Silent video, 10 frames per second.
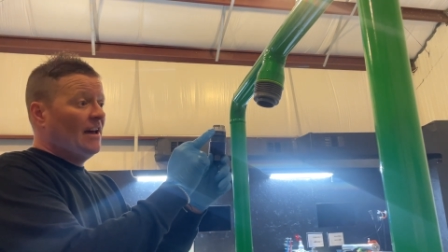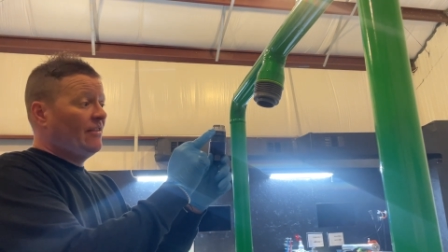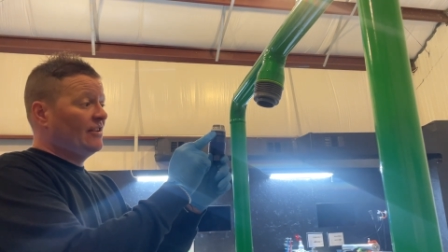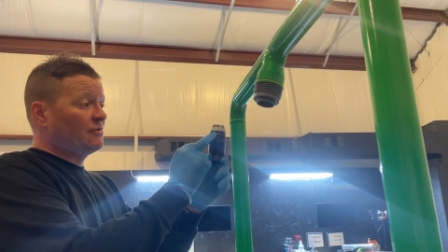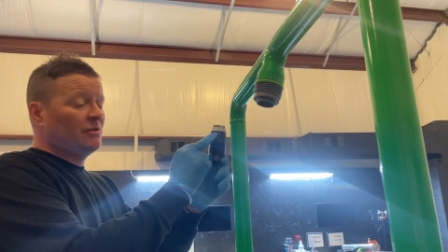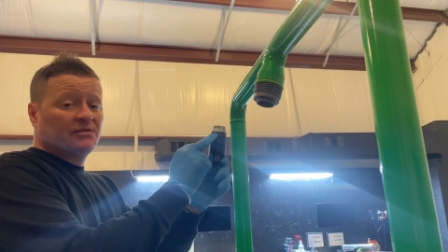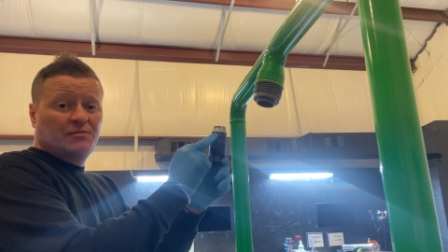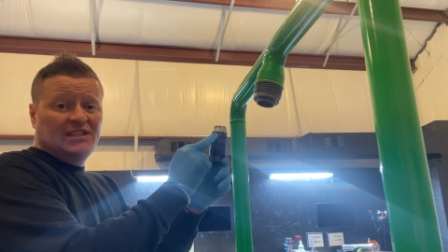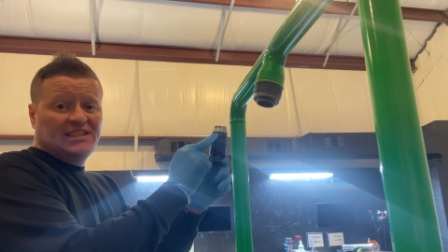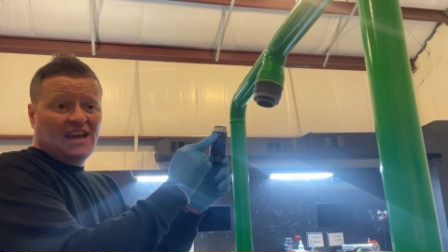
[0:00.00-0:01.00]
This one's
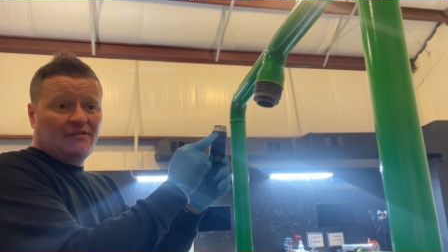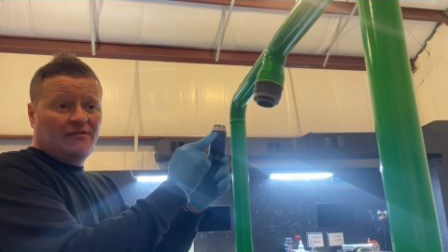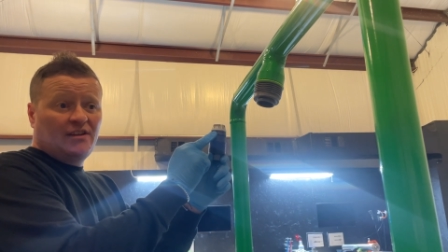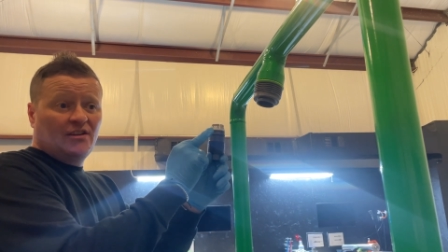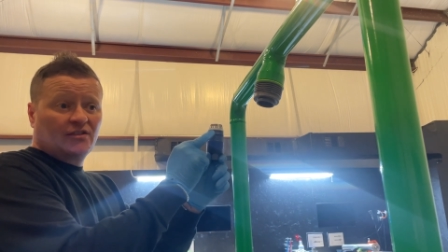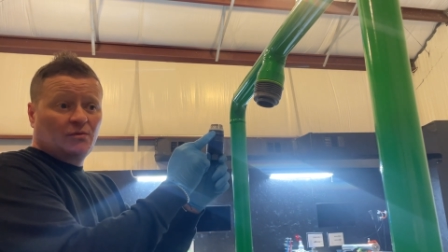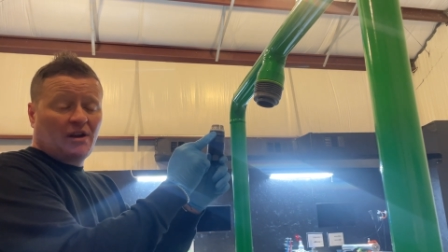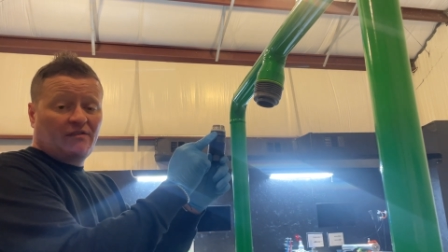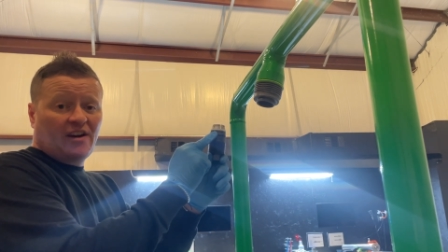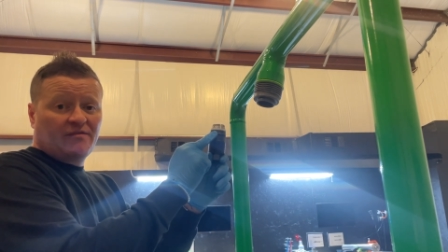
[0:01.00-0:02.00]
PTFE or
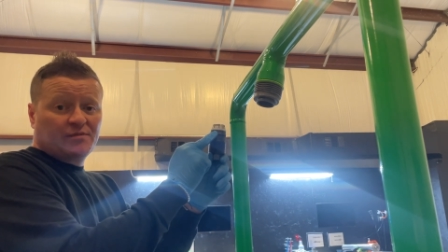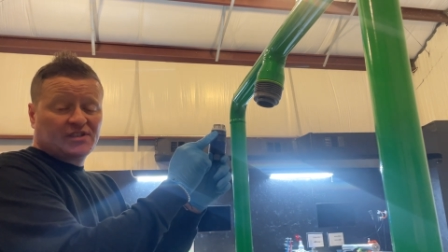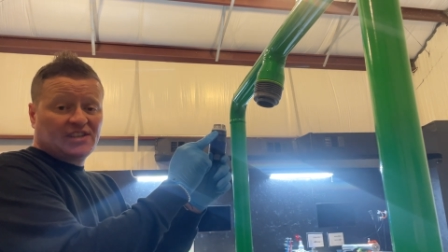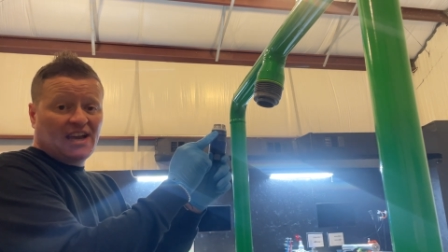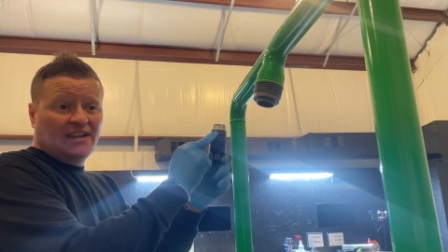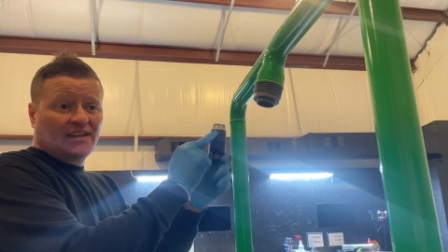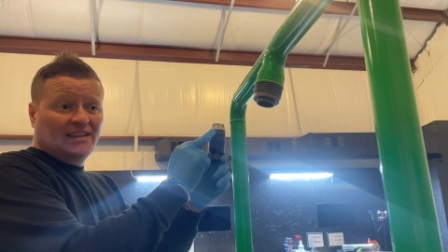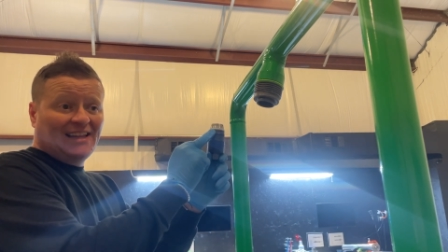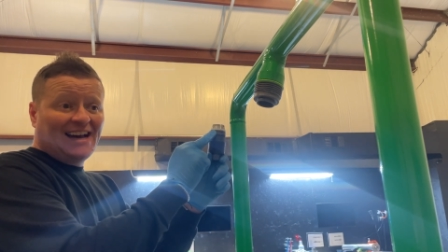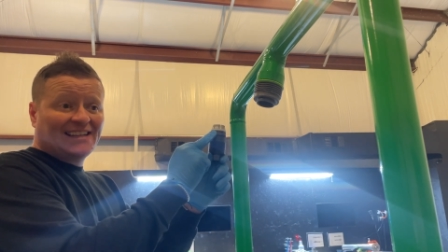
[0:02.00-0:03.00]
25%
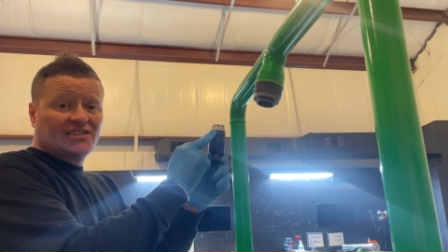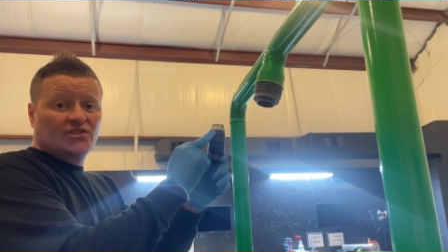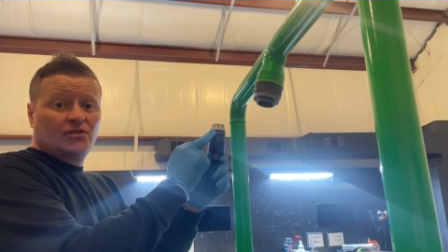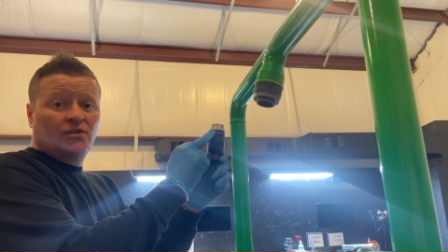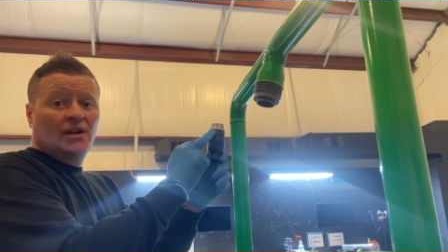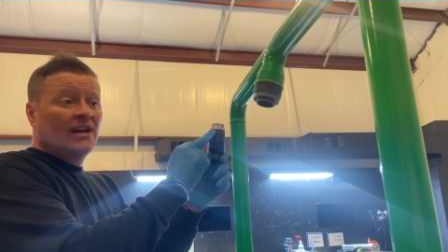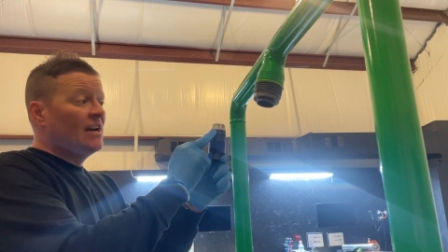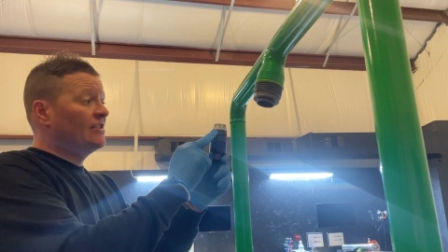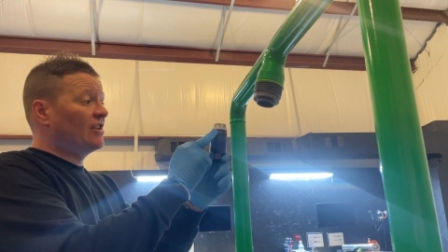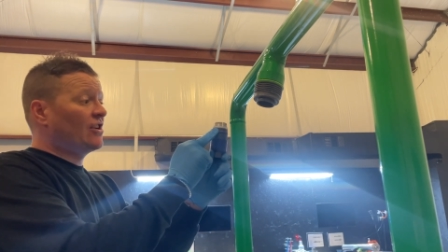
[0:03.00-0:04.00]
glass, so
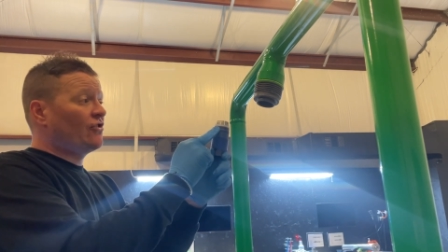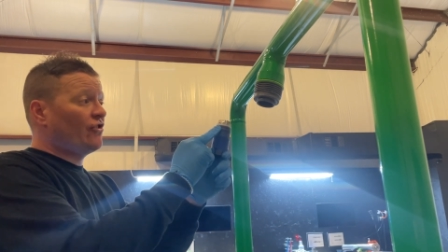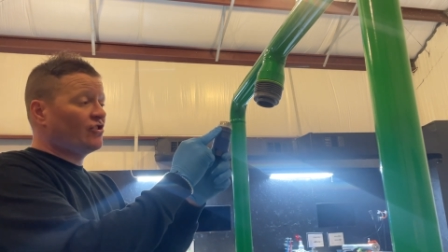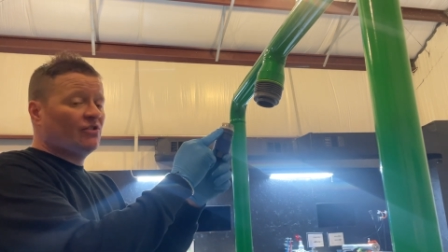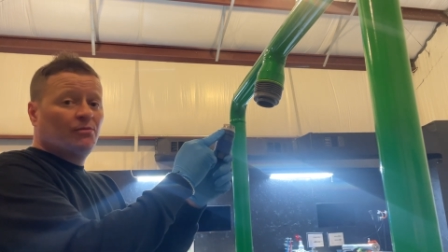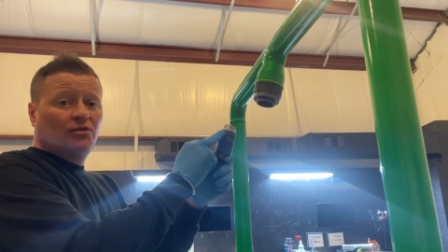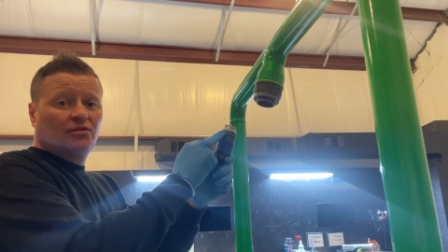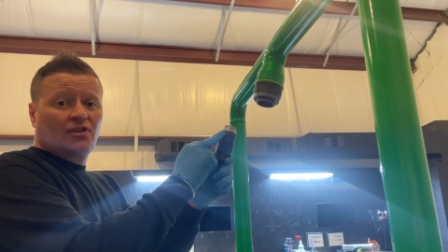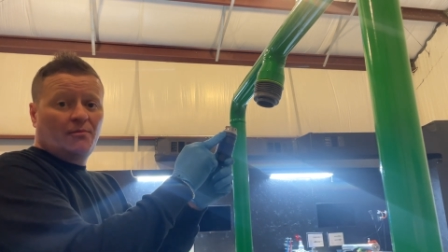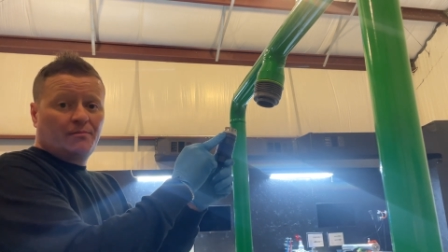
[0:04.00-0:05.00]
it's a crushable
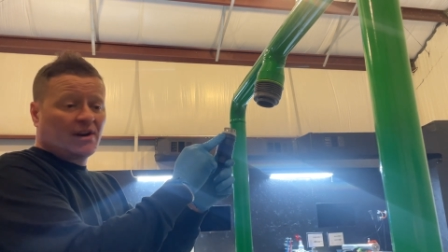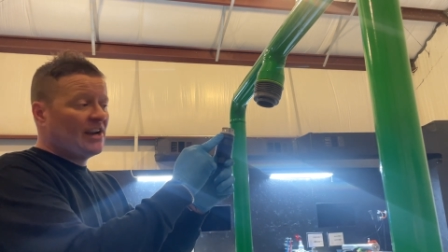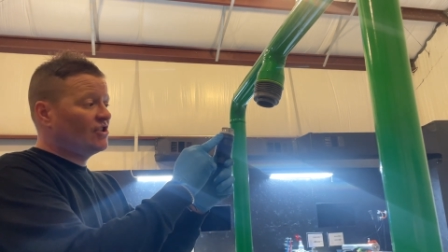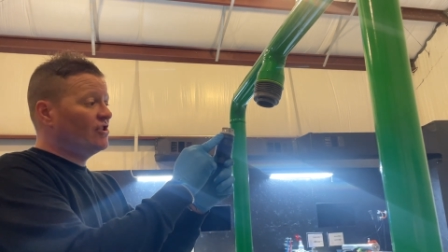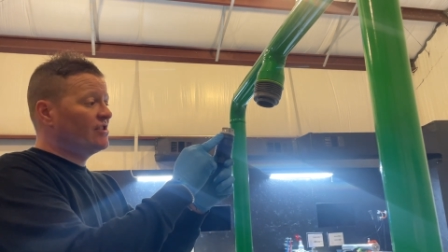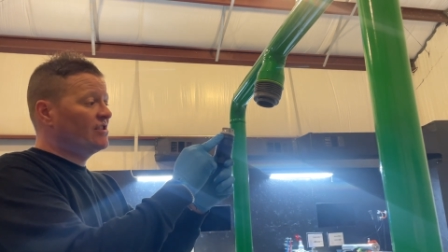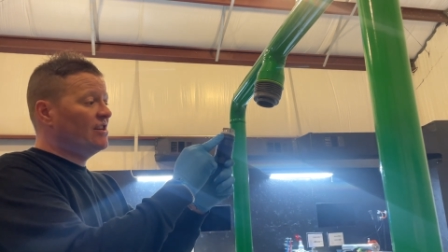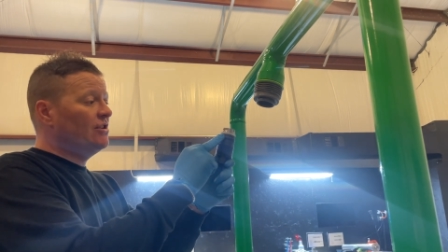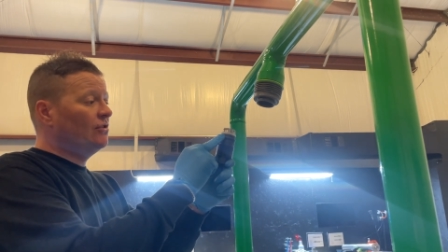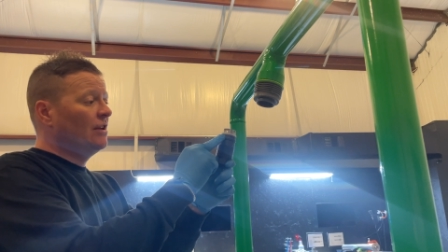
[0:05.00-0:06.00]
compression
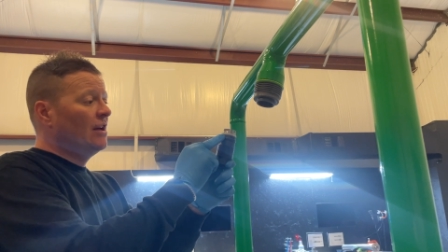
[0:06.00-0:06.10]
seal.